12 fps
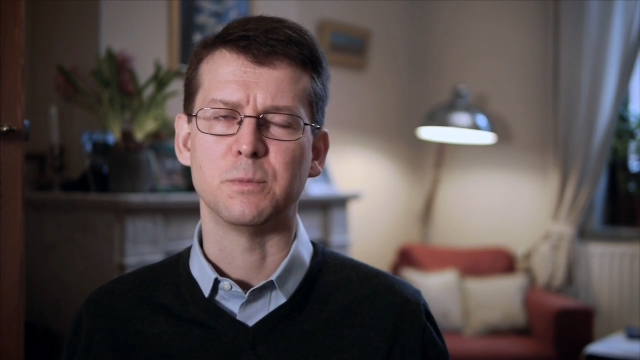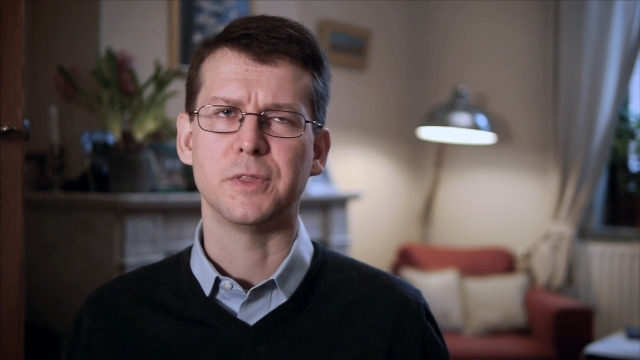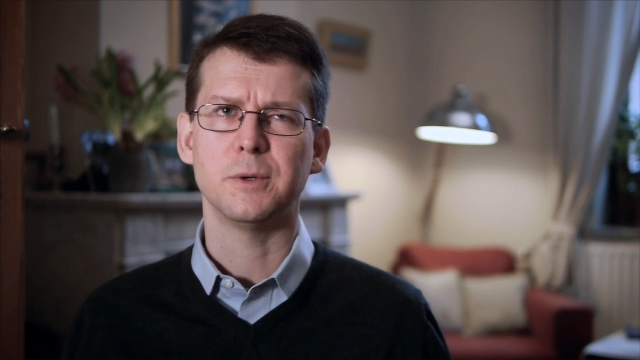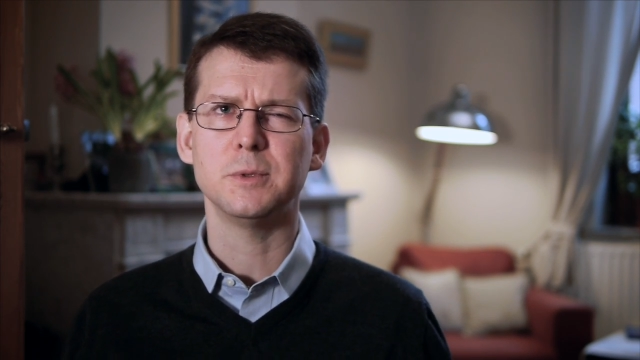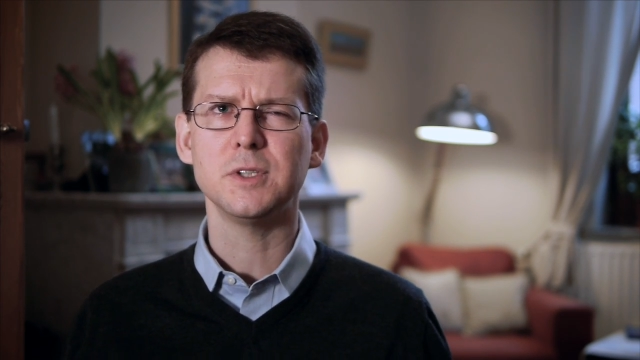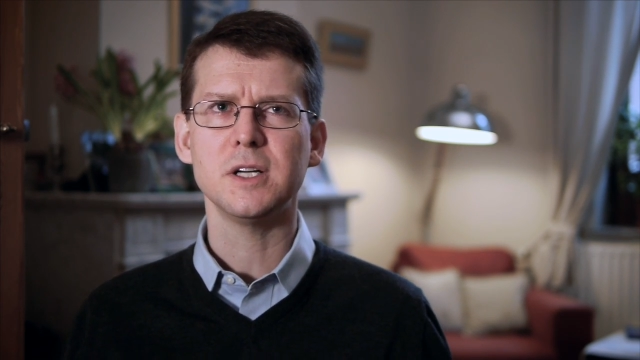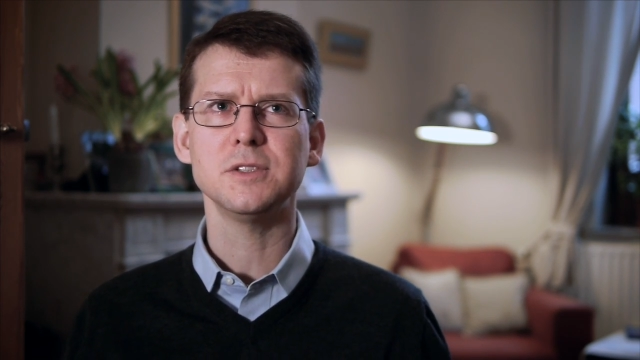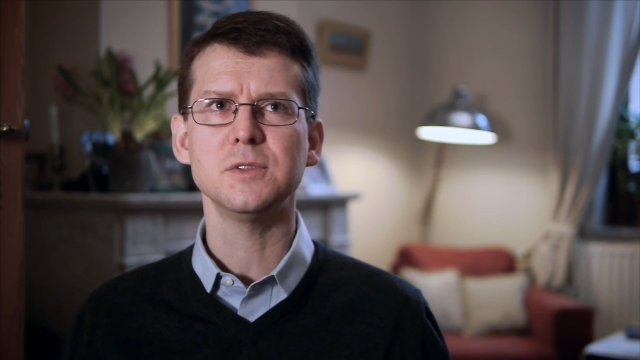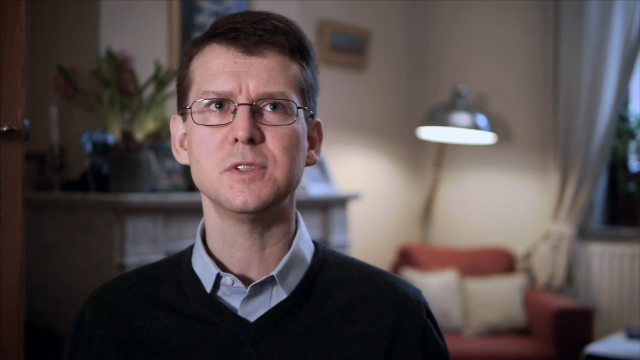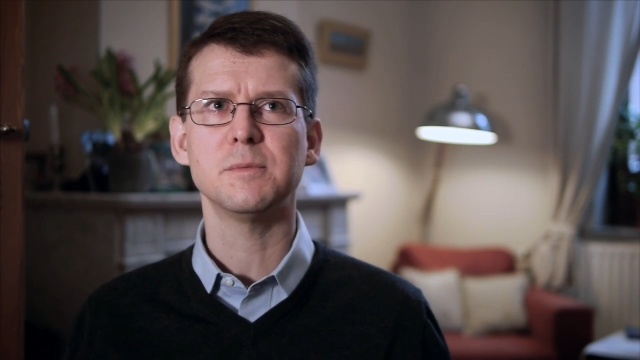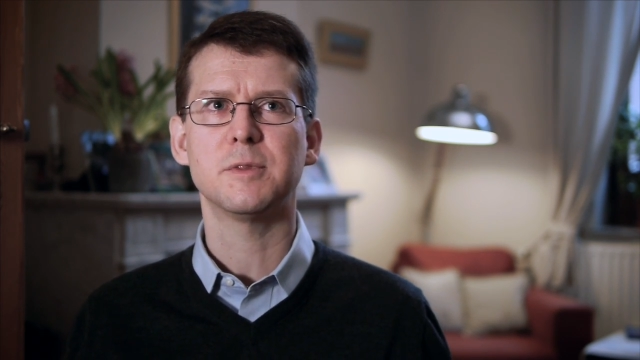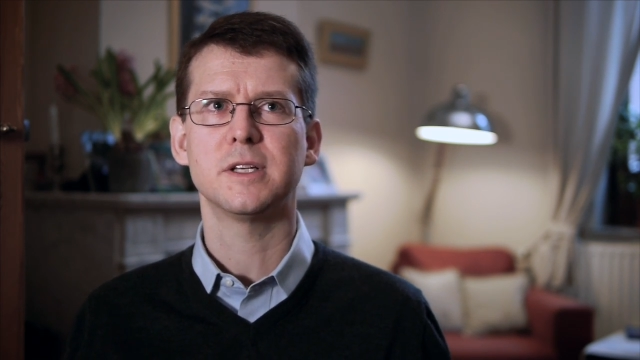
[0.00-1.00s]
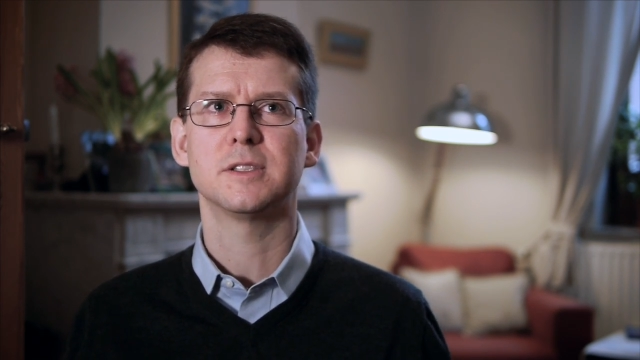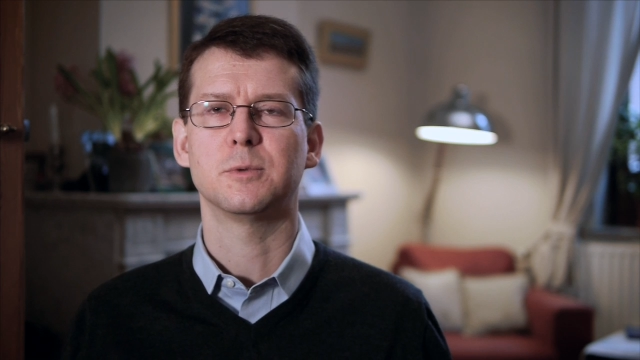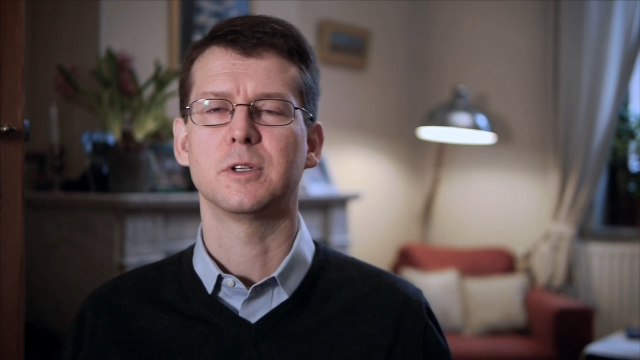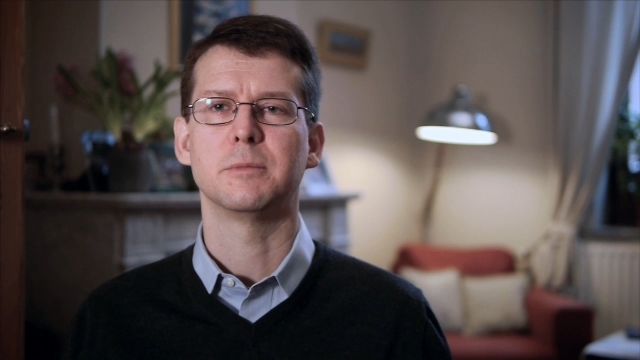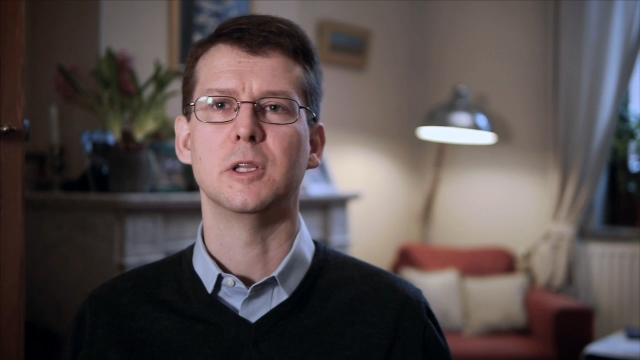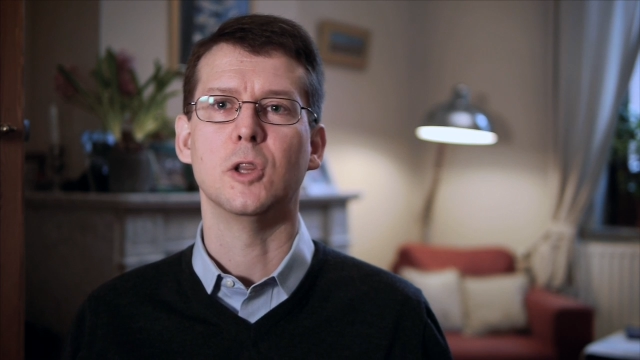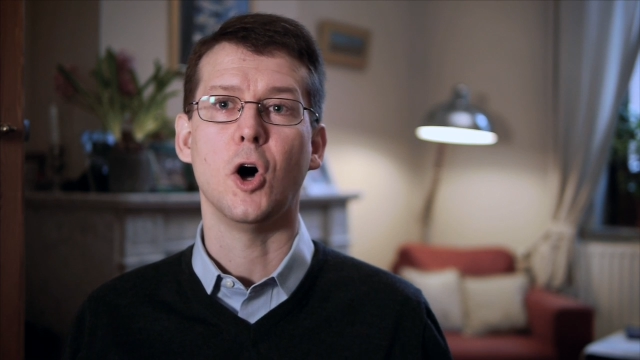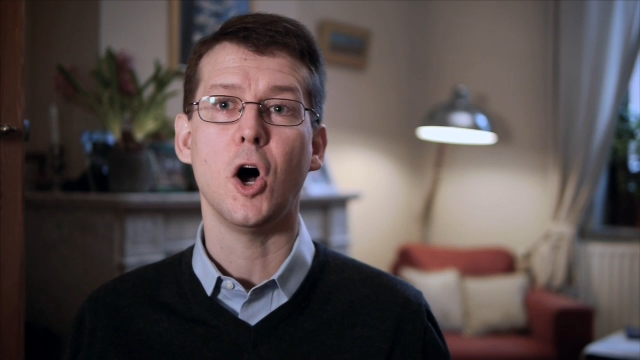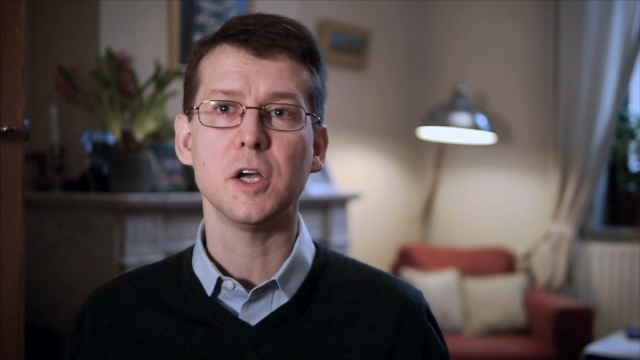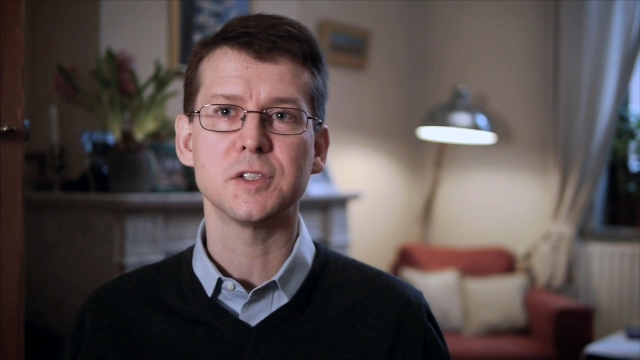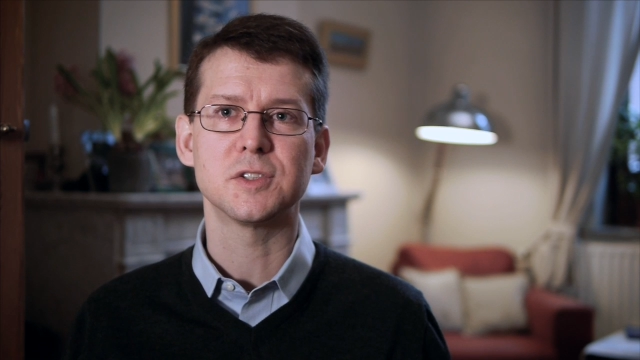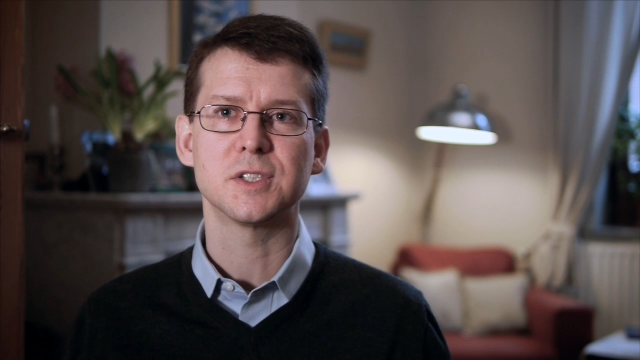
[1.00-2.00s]
but there was also some things that were going to be
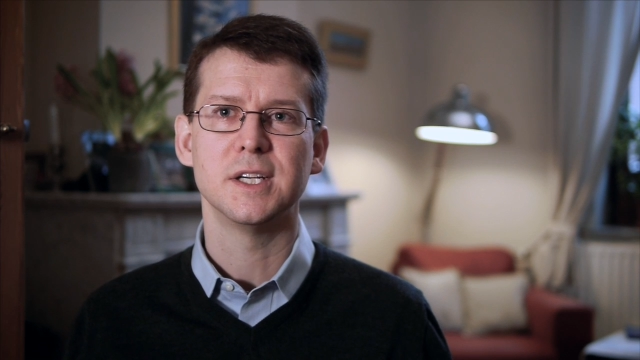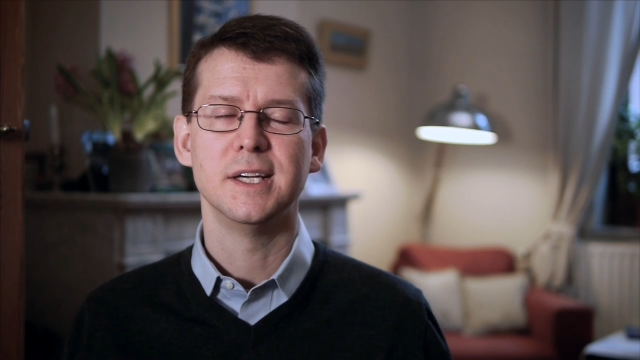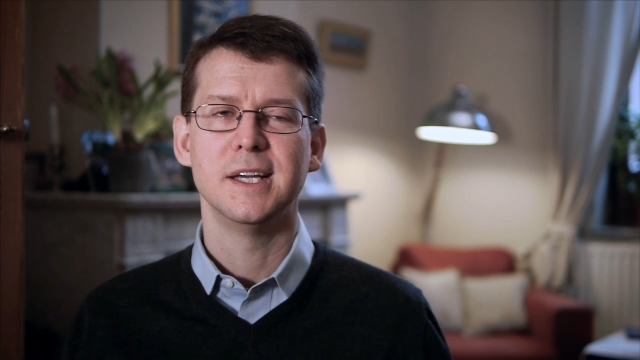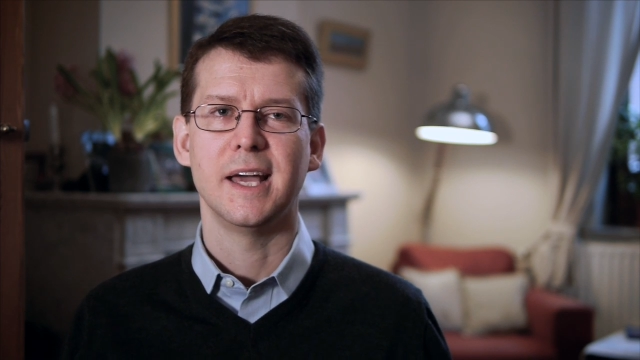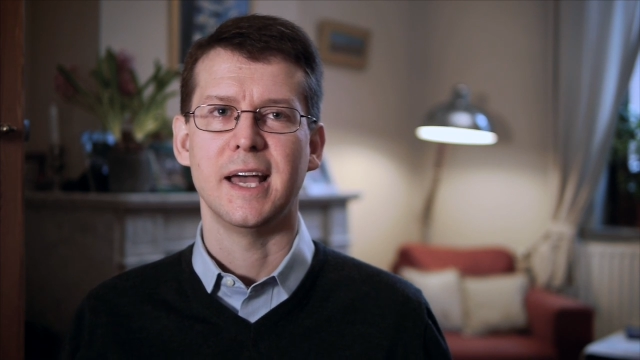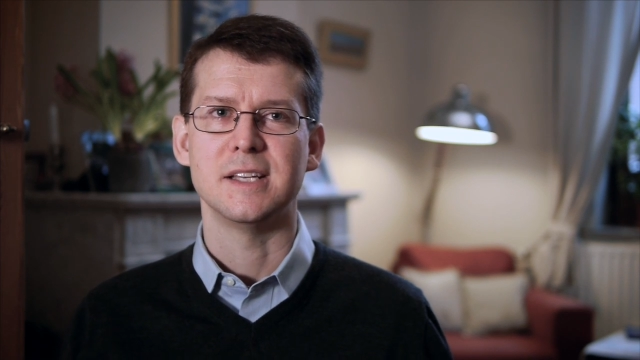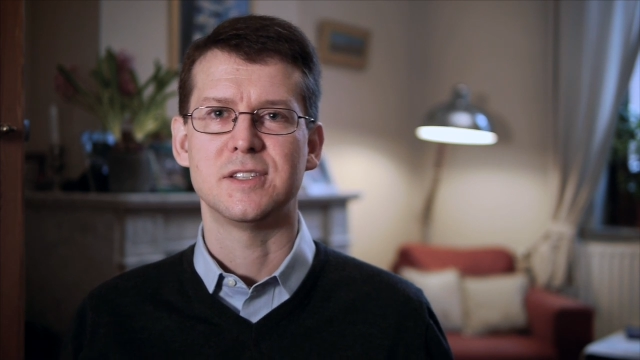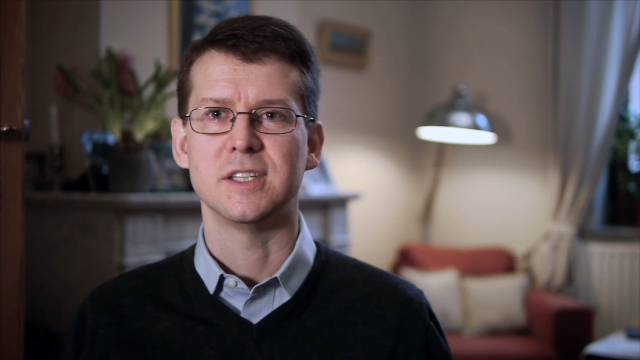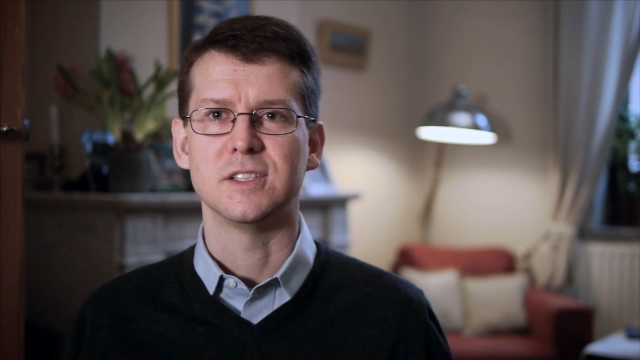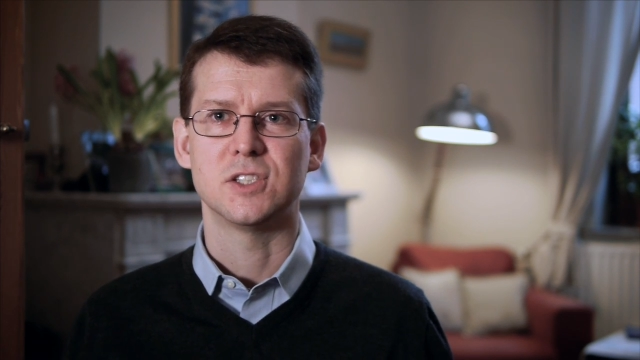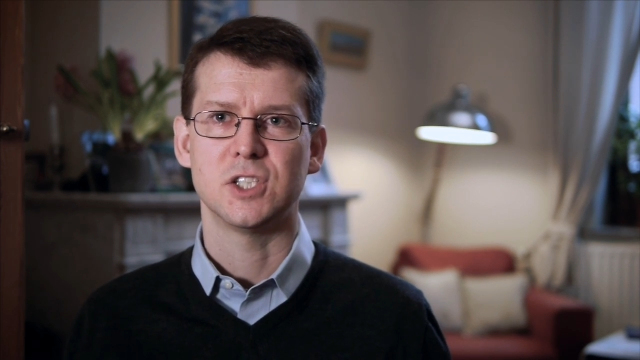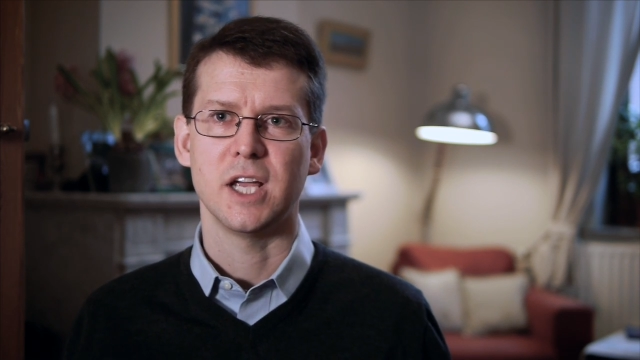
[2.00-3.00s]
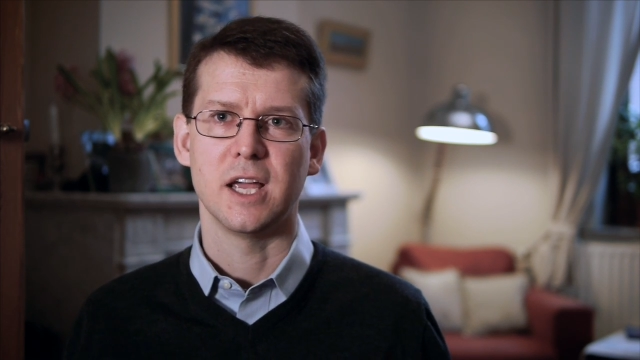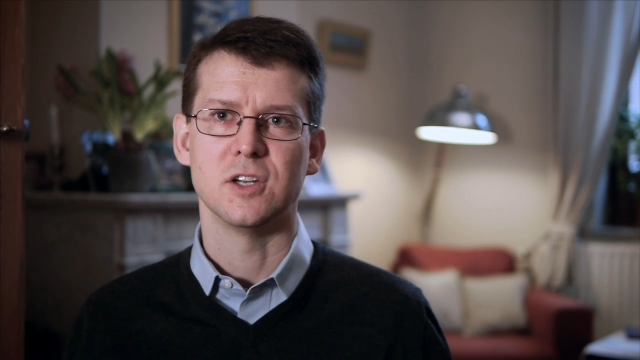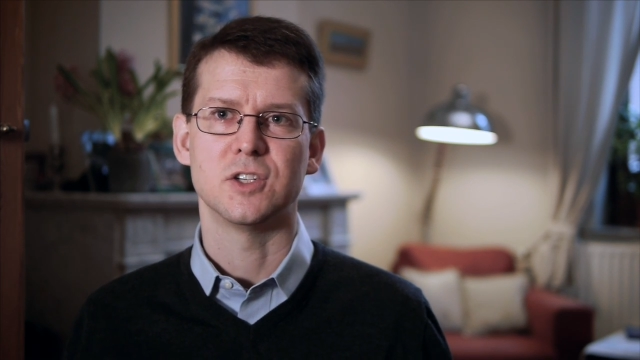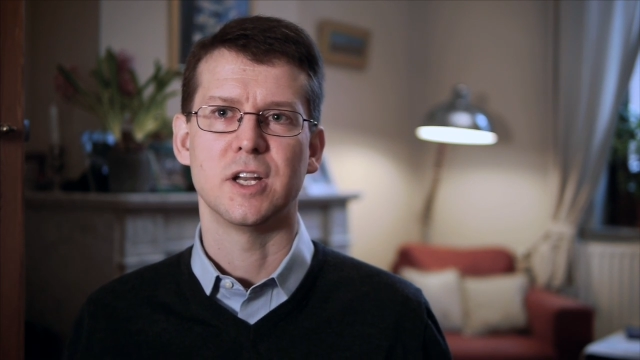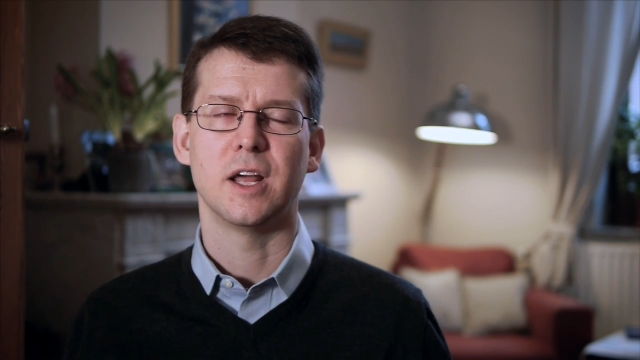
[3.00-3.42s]
lost as things changed.